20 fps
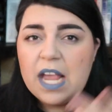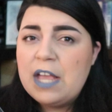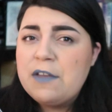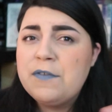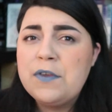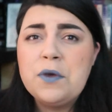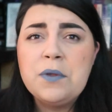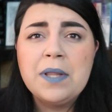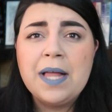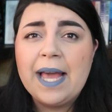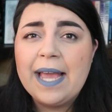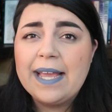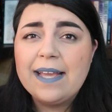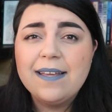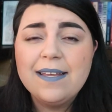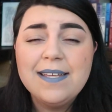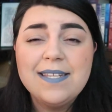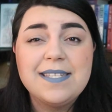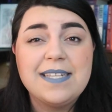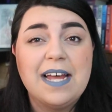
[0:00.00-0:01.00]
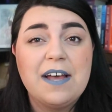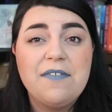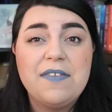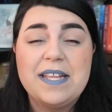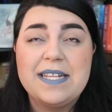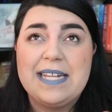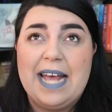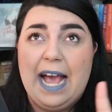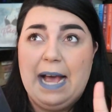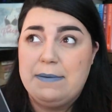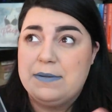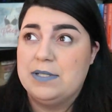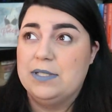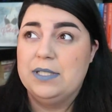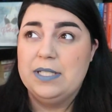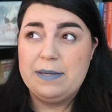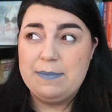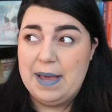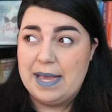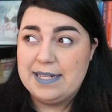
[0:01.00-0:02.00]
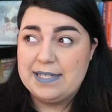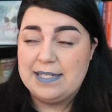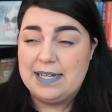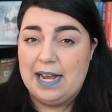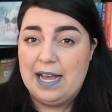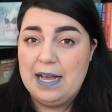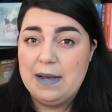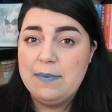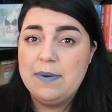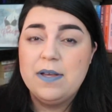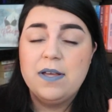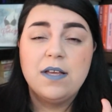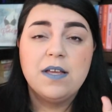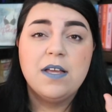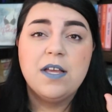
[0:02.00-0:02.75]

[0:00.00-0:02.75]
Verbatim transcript: if you like stuff that's absolutely messed up,